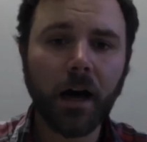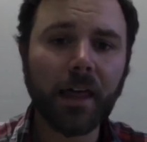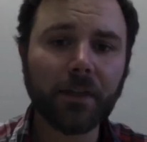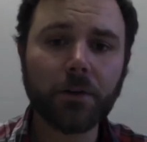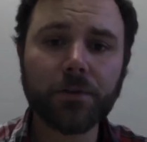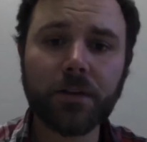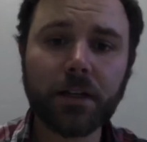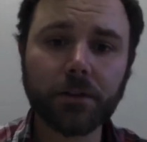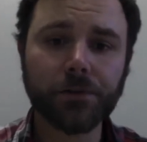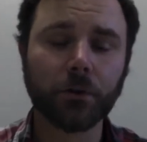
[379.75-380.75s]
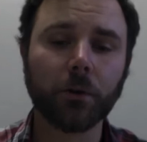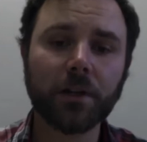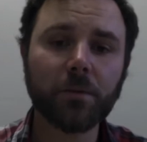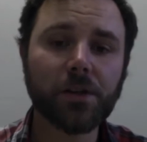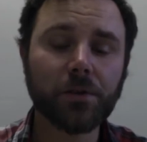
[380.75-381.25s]
Those vehicles are going
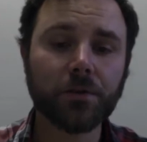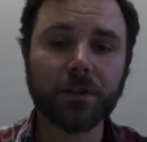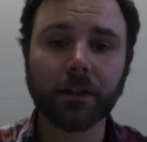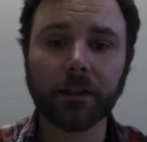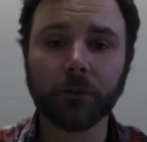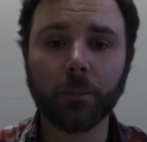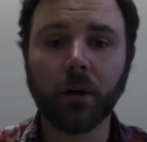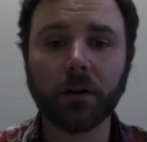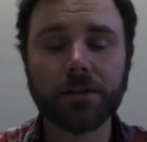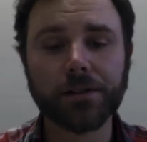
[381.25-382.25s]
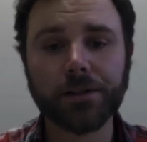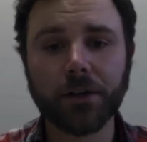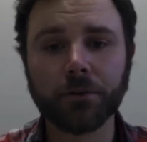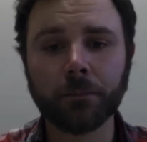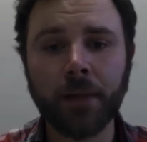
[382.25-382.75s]
to be used to deliver parts in
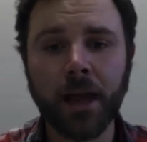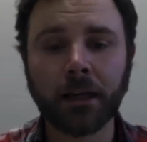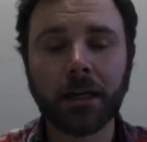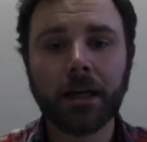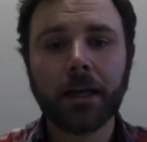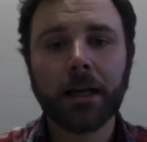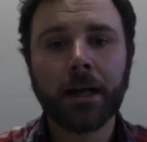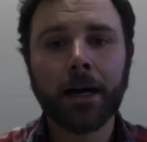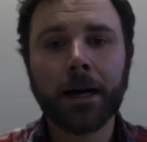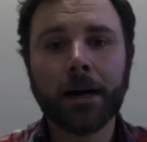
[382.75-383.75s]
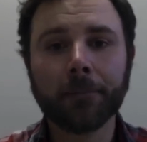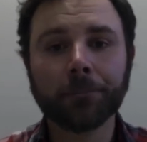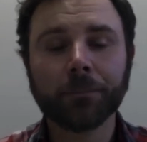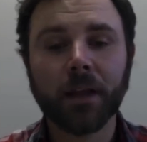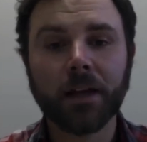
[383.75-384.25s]
central Maine.
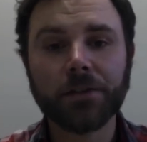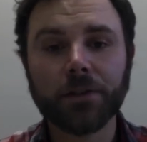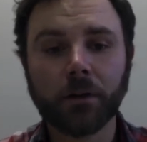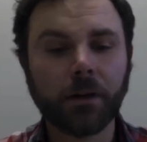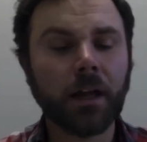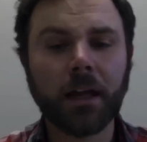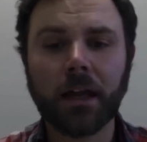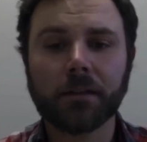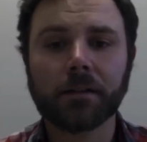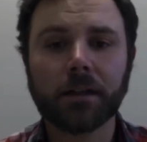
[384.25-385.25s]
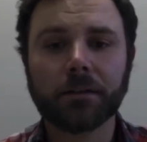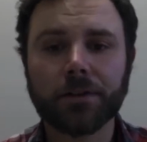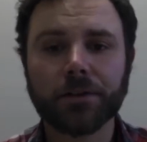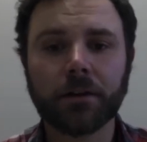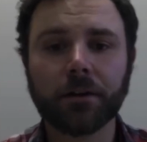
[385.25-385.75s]
And so in the
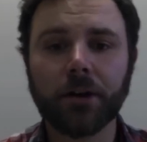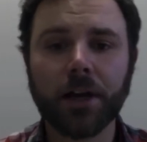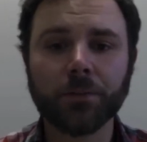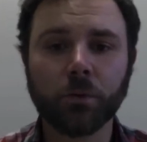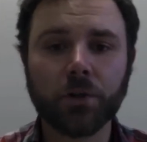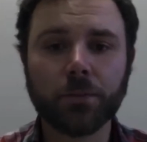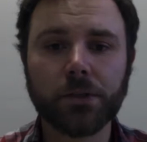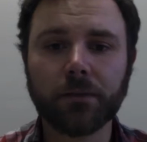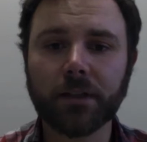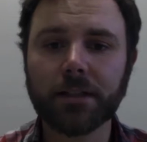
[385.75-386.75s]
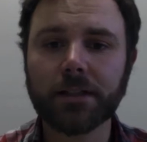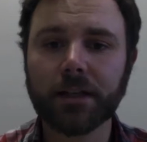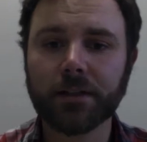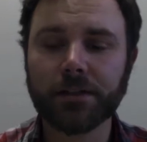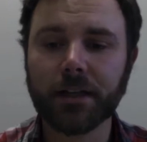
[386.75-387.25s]
scenario has more specific
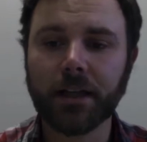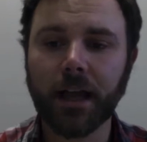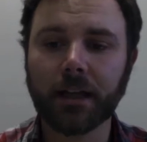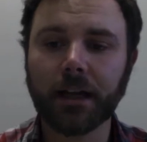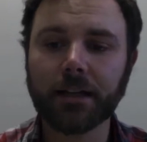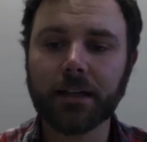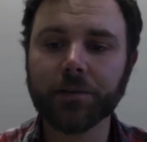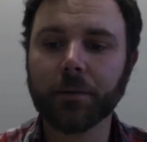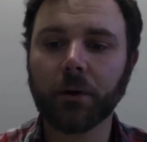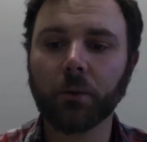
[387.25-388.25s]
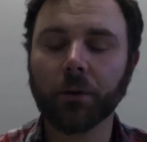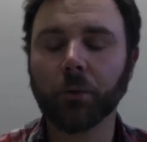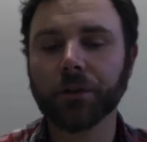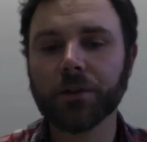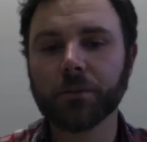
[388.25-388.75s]
details and ideas about
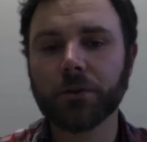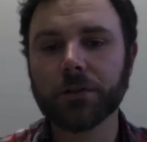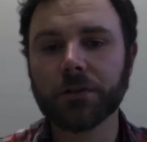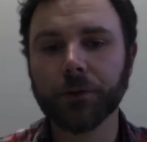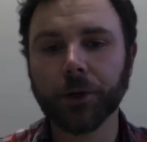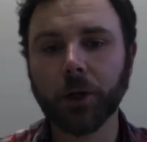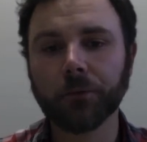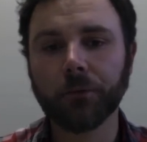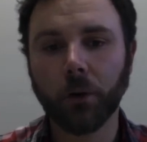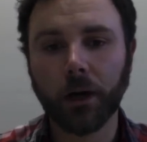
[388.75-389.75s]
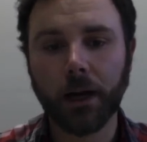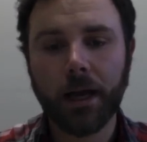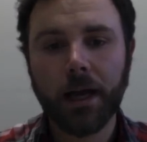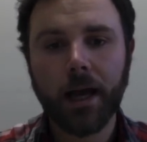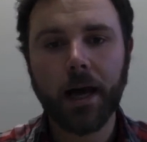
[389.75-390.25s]
what this person's looking for.
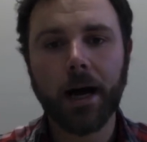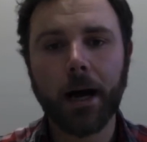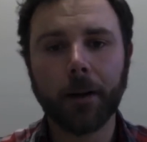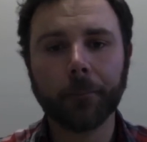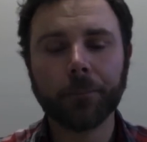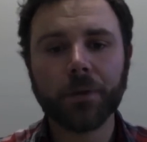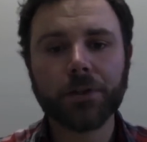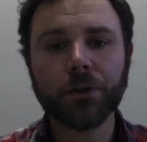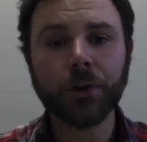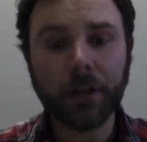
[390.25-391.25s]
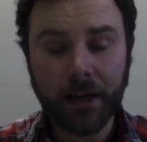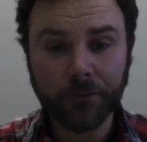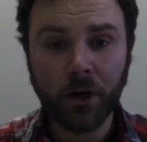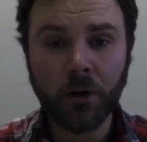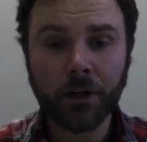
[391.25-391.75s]
So you're going to have
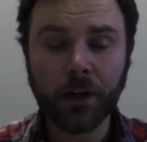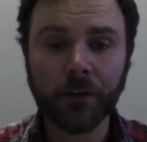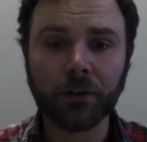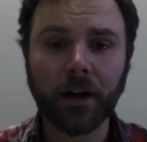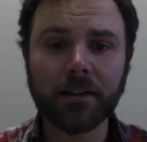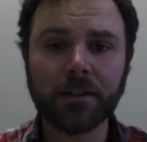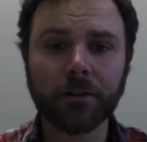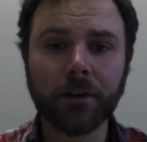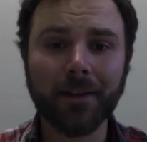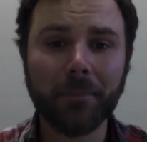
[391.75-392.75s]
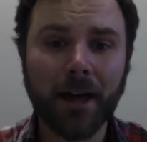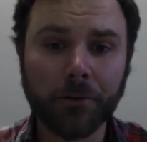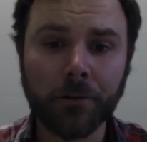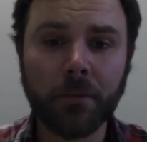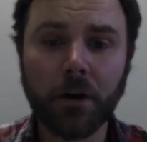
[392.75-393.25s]
to hone in on the criteria that matter
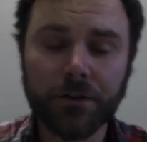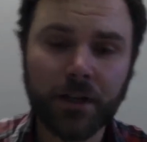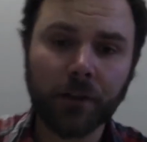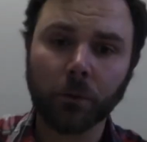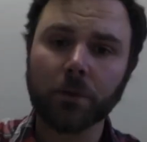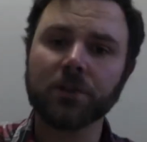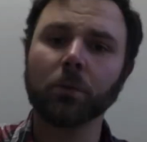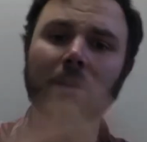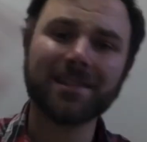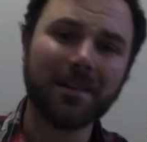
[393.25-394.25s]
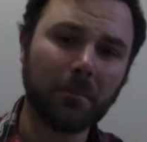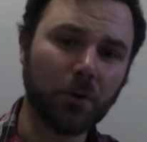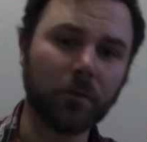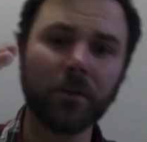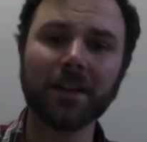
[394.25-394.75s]
the most. In other words, the ones that
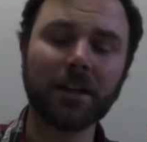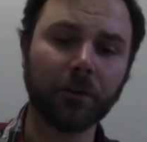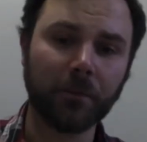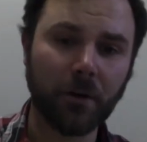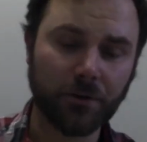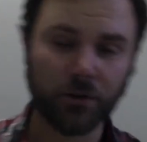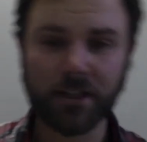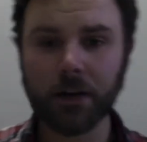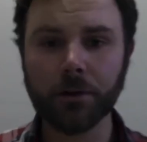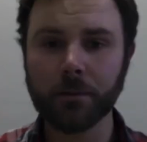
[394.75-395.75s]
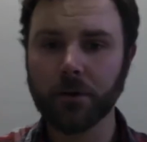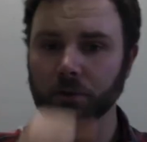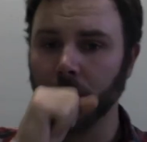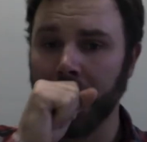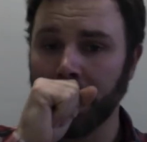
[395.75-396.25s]
move the needle the most or carry the
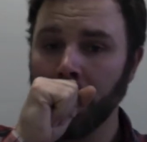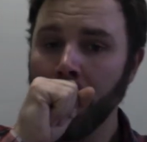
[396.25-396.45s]
most weight.